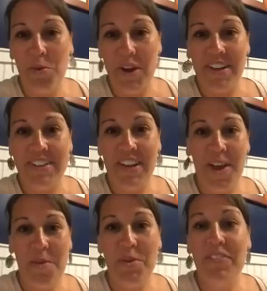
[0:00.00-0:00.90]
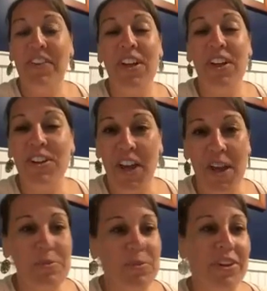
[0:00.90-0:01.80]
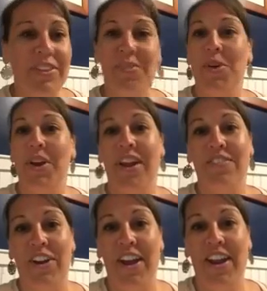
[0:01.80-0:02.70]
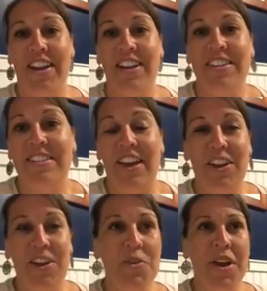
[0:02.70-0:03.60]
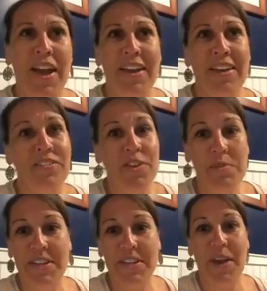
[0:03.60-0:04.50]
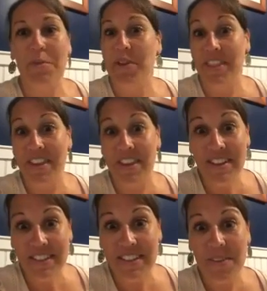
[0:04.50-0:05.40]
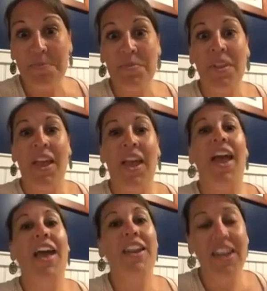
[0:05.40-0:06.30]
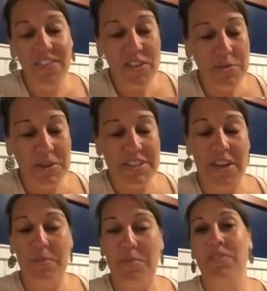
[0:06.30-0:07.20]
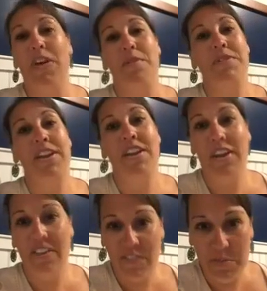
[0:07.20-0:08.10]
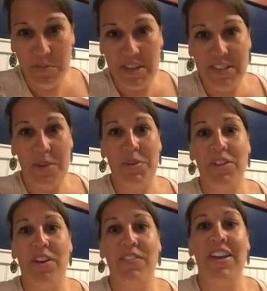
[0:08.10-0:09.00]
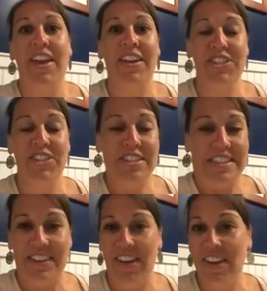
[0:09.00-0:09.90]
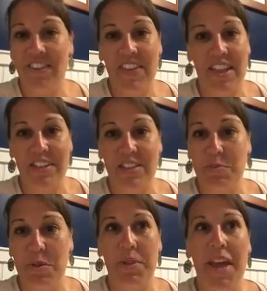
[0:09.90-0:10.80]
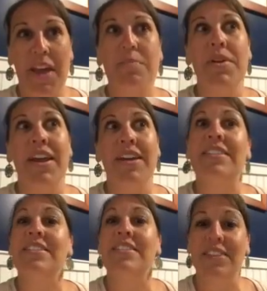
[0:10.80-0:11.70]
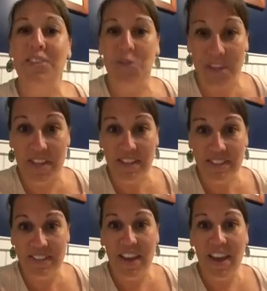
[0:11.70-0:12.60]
what. We fill our time with whatever. And I just thought, you know what? I can fill my time with this, and I can fill my time with family, and I can fill my time with our vacations and all of that that's been planned, but I can still do this